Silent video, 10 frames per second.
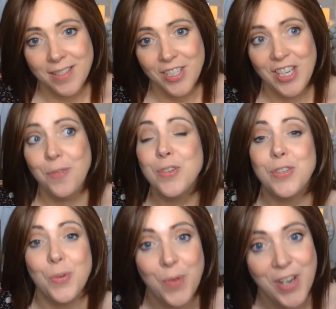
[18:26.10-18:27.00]
she was
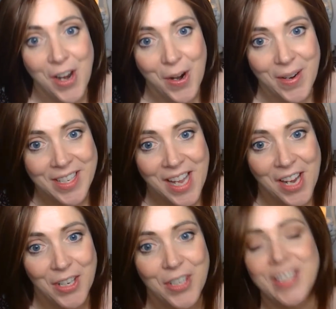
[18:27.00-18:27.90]
the one I always
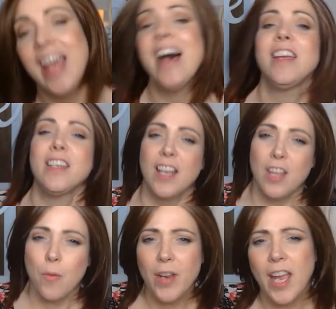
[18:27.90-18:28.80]
kind of looked at, because I
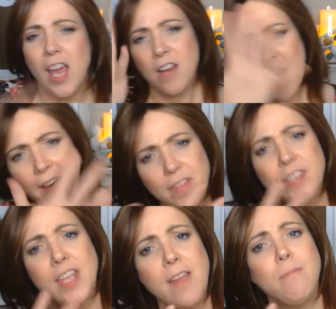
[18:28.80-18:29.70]
thought we kind of have the
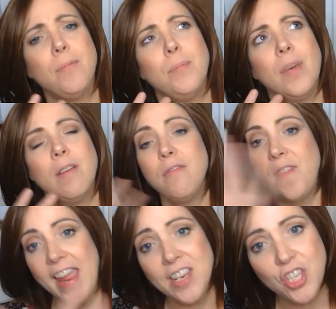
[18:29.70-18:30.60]
same
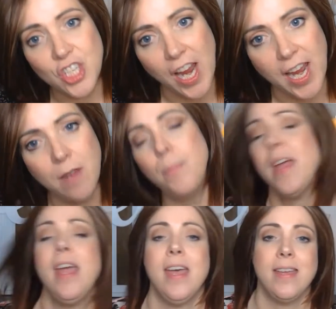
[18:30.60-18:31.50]
face shape.
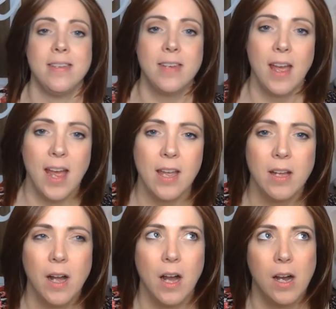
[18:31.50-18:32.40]
And
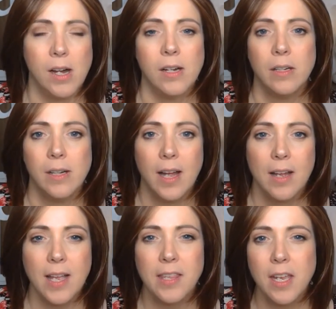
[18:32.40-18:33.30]
I
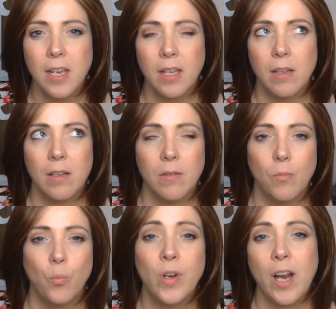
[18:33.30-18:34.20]
think
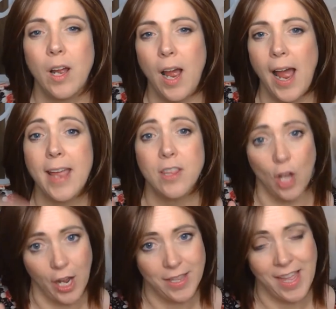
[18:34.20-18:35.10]
I
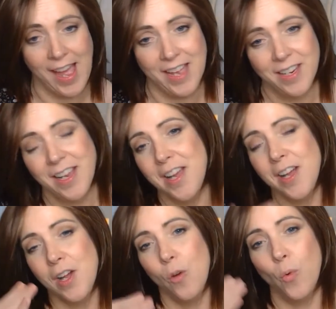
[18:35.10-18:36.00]
thought that
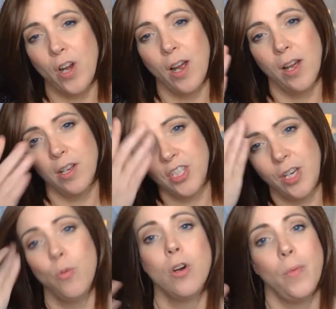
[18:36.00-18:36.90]
when she
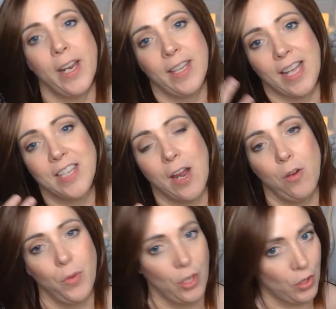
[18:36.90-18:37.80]
wore a wig, that's how
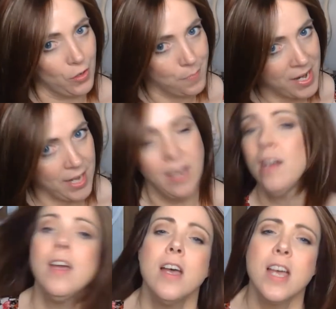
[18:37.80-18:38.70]
it would look on me.
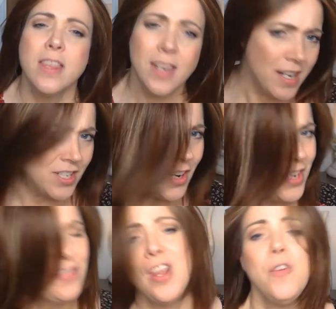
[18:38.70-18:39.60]
And then I
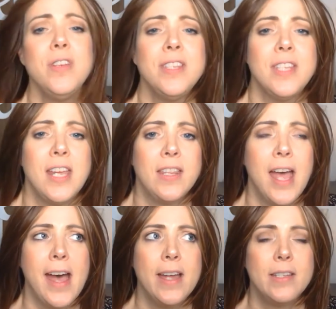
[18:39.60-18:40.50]
started noticing
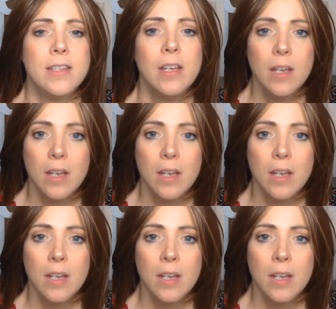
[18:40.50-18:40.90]
that